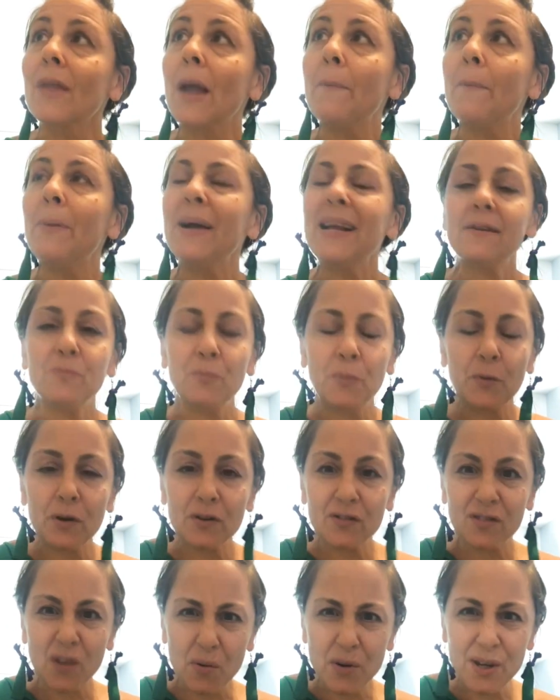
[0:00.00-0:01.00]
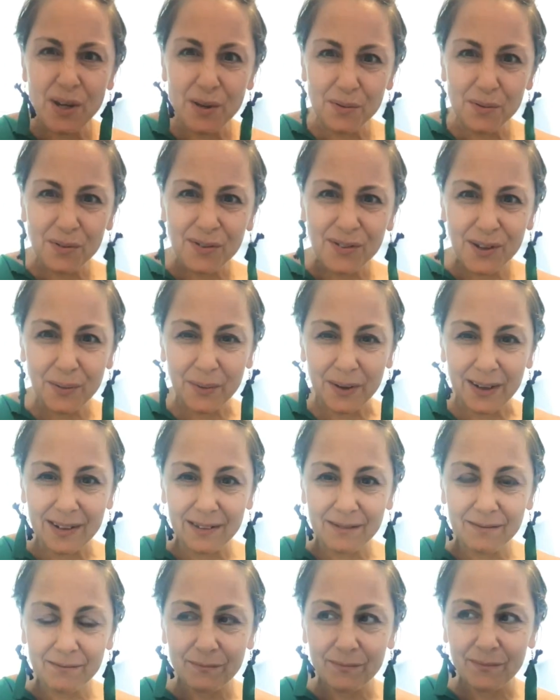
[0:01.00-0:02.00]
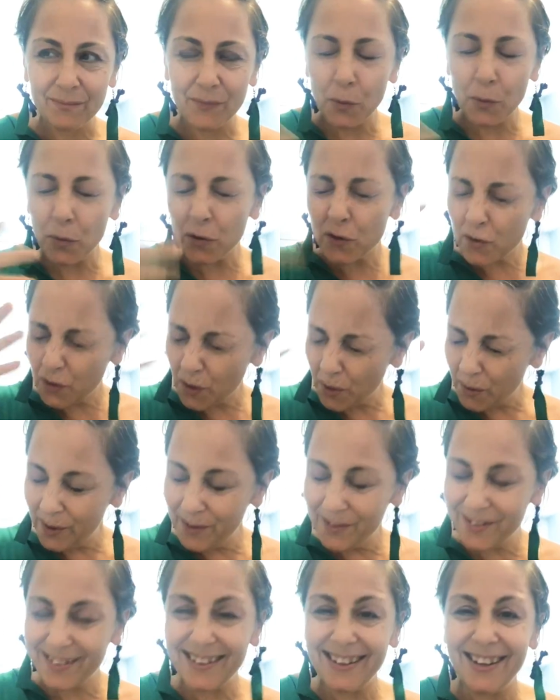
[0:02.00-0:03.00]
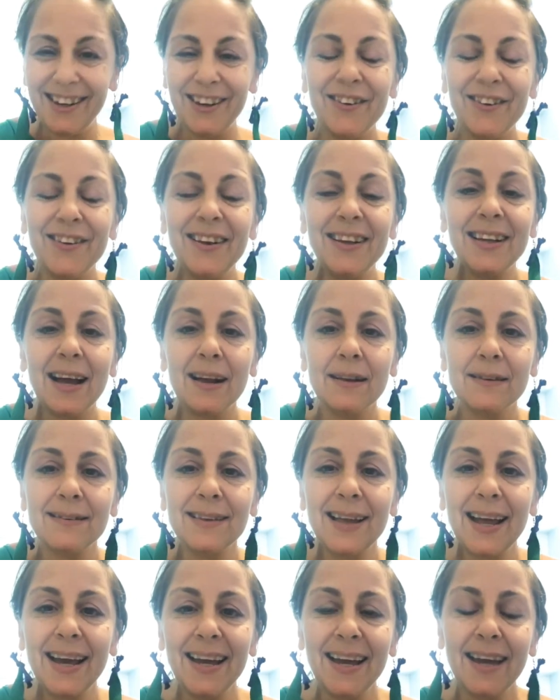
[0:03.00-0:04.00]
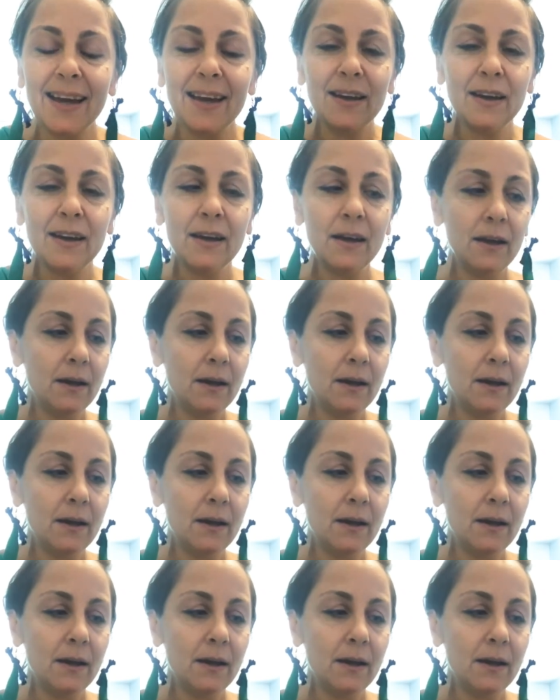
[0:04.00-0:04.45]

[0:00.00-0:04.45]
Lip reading: But we're so used to it. We're so used to hearing that. It's like